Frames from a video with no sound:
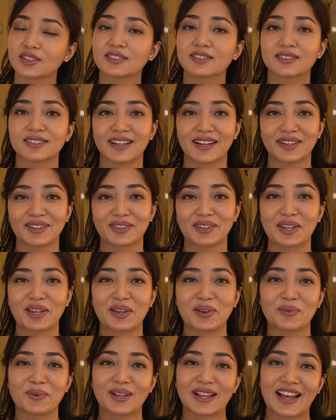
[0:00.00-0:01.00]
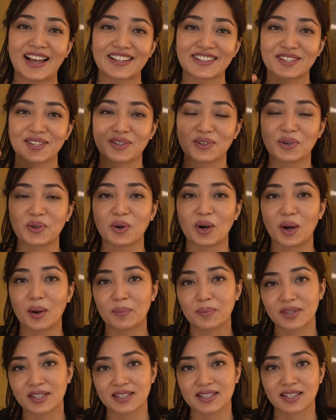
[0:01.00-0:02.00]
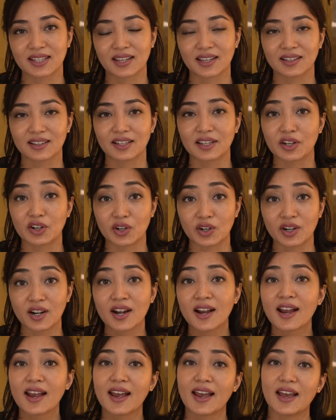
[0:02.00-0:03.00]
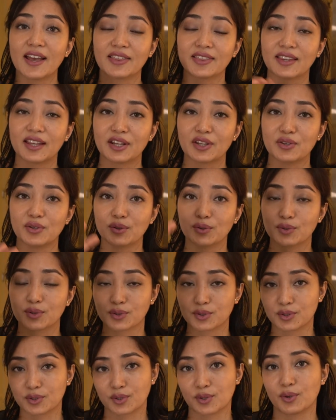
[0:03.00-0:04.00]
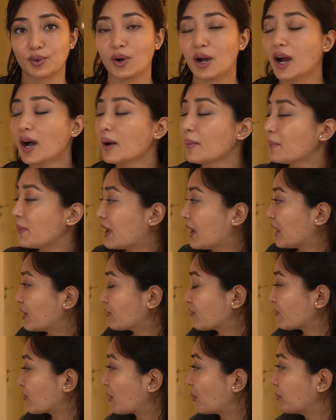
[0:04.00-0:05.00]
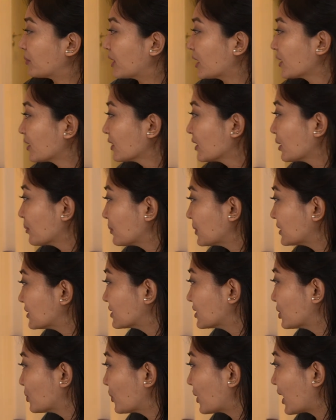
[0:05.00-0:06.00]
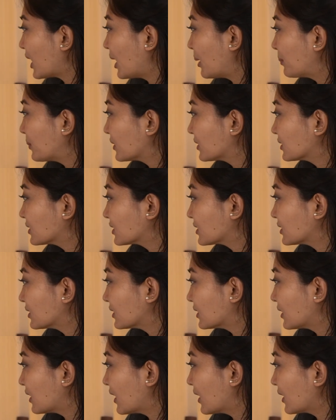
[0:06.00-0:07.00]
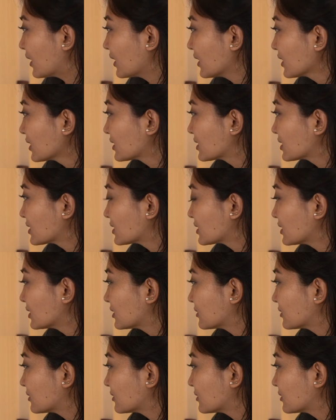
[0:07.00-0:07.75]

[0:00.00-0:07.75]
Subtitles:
Yeah, they will ask you to go up the escalator, and then you just go up, and from there, let me see what happens next.